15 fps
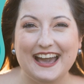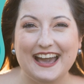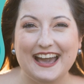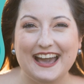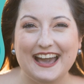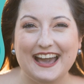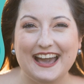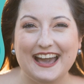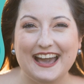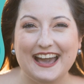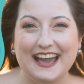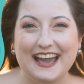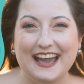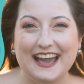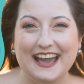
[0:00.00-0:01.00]

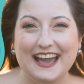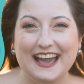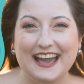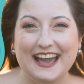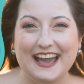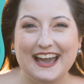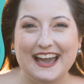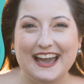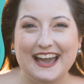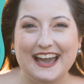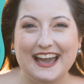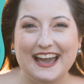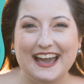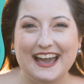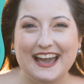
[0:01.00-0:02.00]

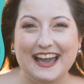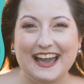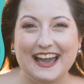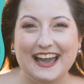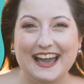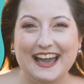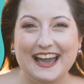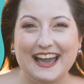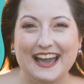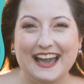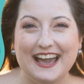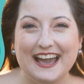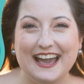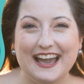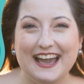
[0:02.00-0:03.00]

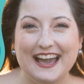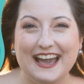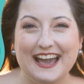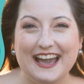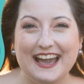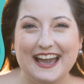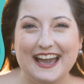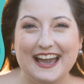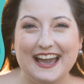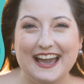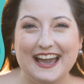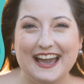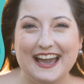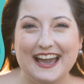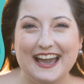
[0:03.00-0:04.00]

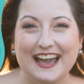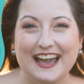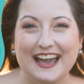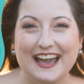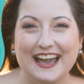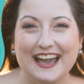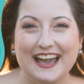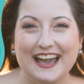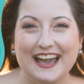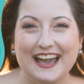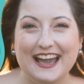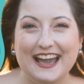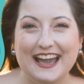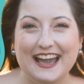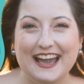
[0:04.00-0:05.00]

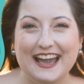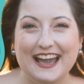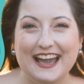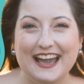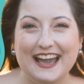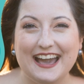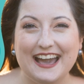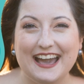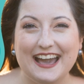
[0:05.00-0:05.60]
The face doesn't move, so there is nothing to read.